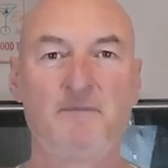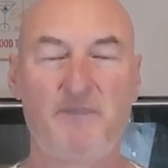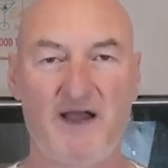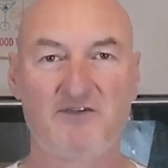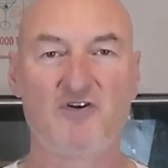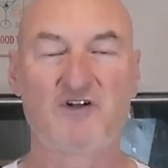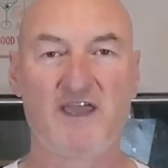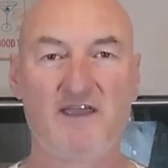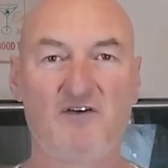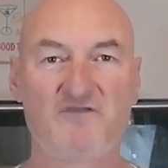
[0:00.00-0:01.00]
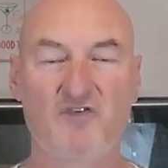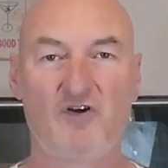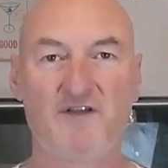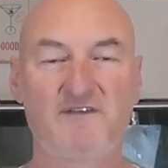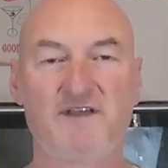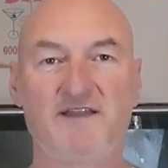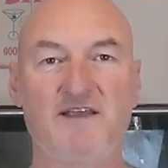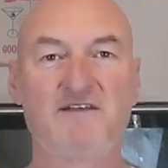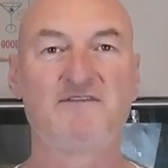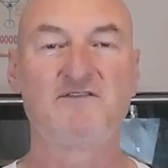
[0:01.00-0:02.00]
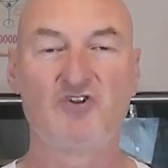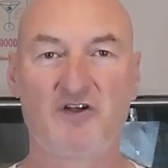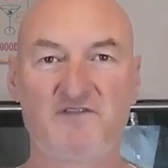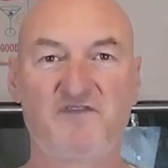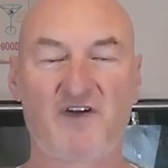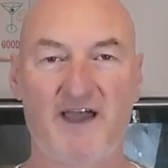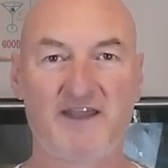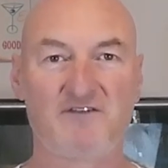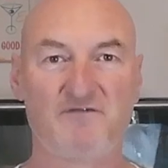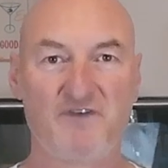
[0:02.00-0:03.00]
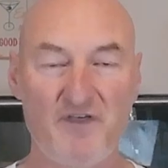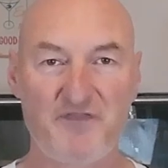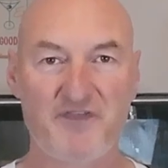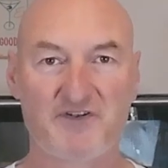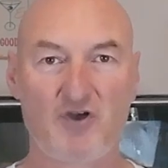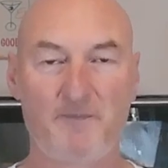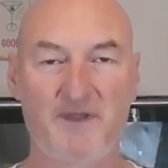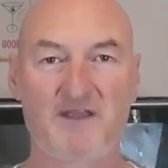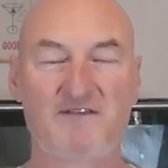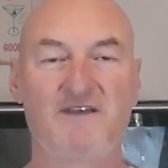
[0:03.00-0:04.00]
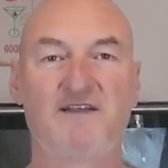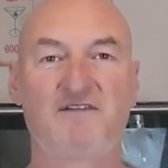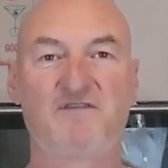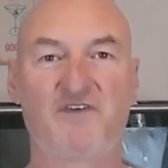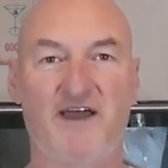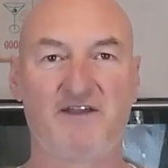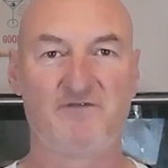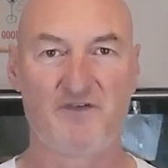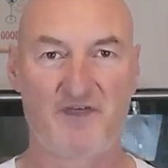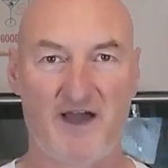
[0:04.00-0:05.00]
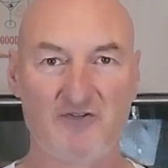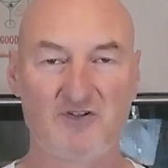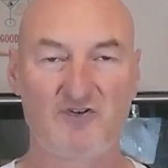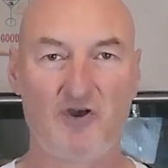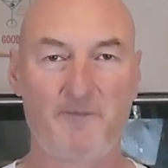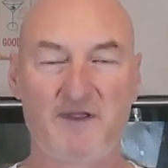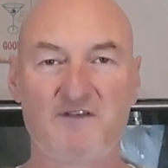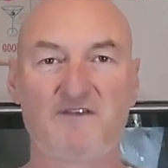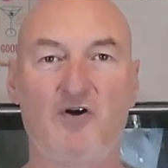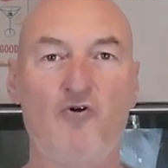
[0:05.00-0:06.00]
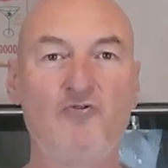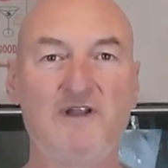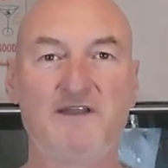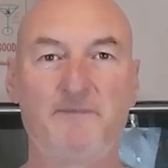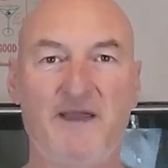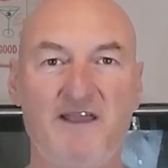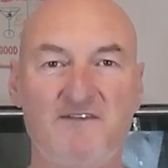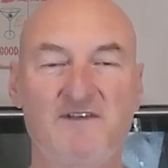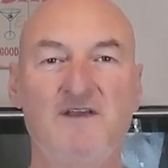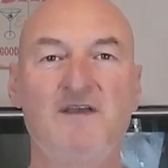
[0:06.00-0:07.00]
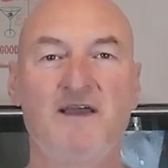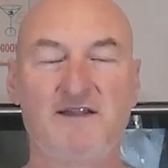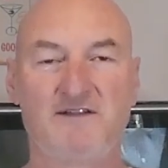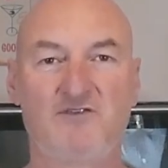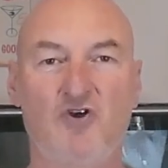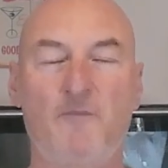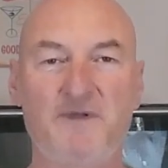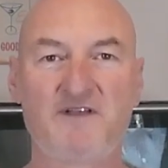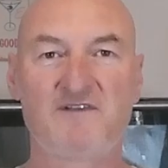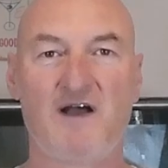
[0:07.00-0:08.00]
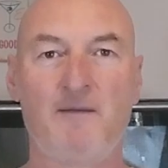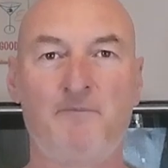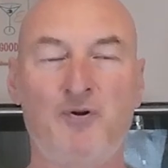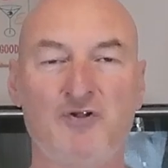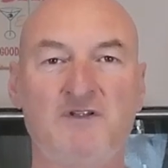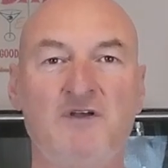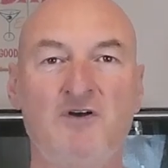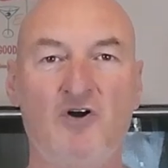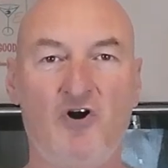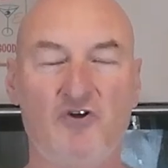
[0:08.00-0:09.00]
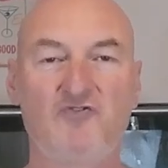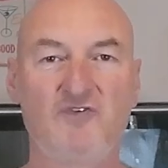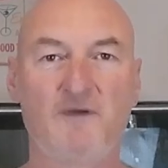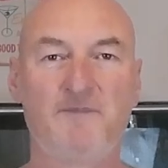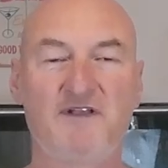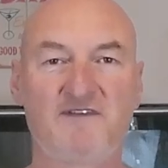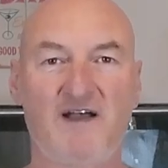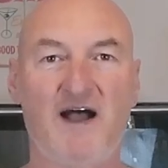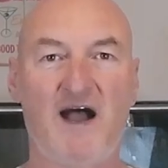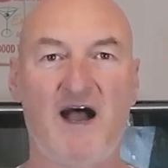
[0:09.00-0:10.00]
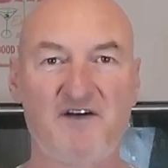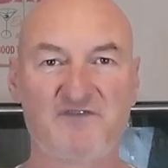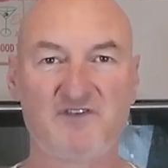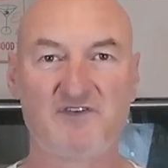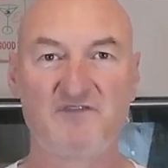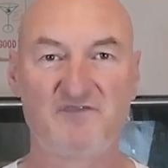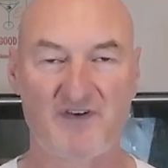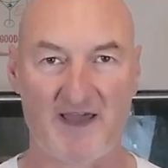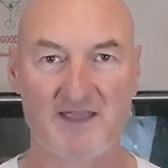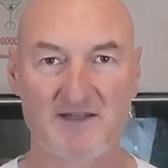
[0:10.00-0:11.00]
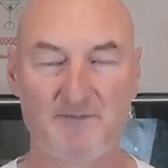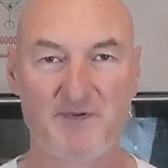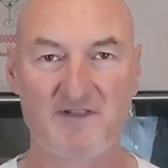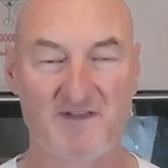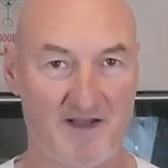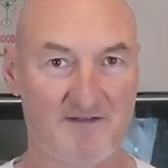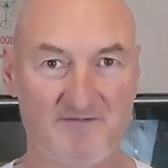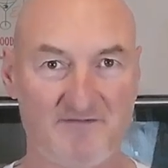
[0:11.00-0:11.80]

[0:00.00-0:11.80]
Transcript: But okay, of course, it is not fried with the toppings, it's fried without the toppings, so only the base, and the toppings are put onto the pizza after frying the pizza.